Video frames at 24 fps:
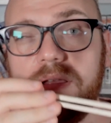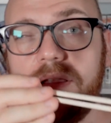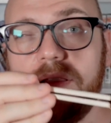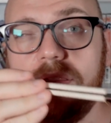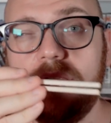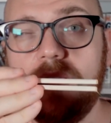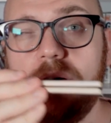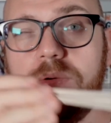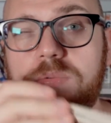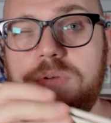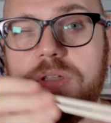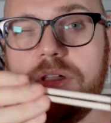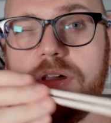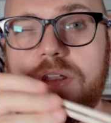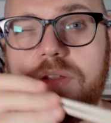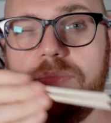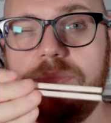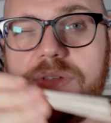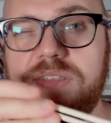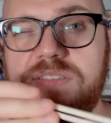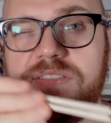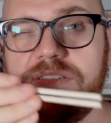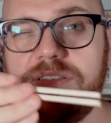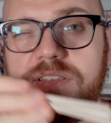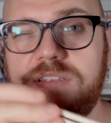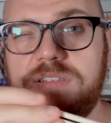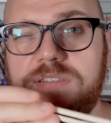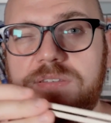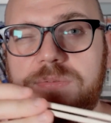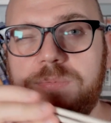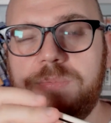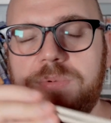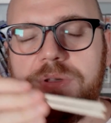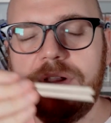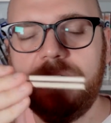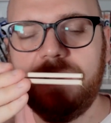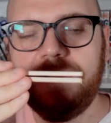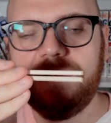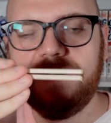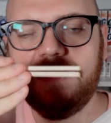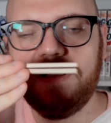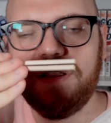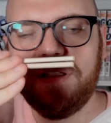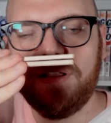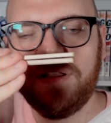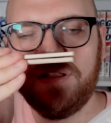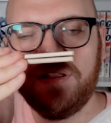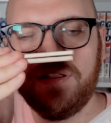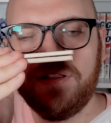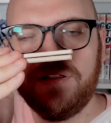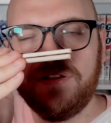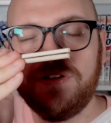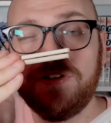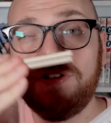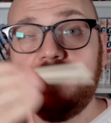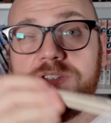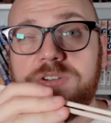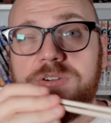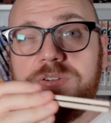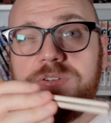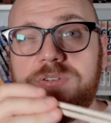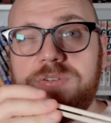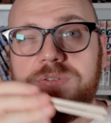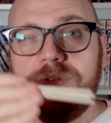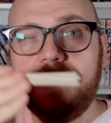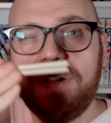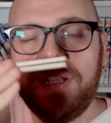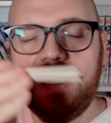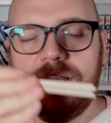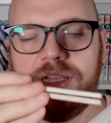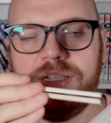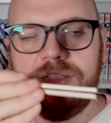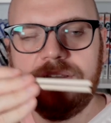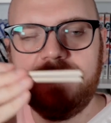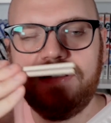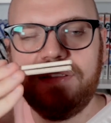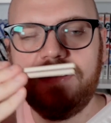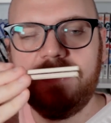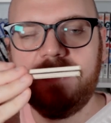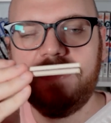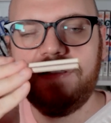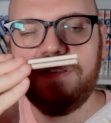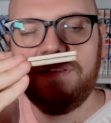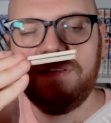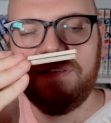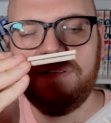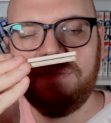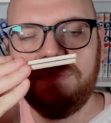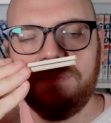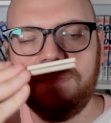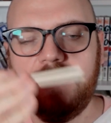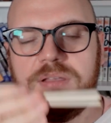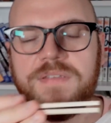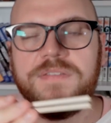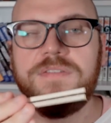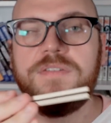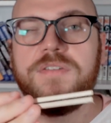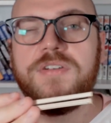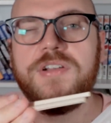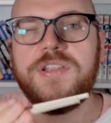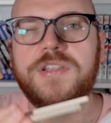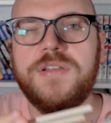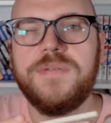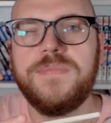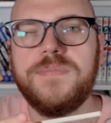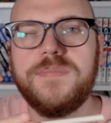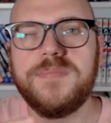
Now we're gonna mix this with shoyu and mustard.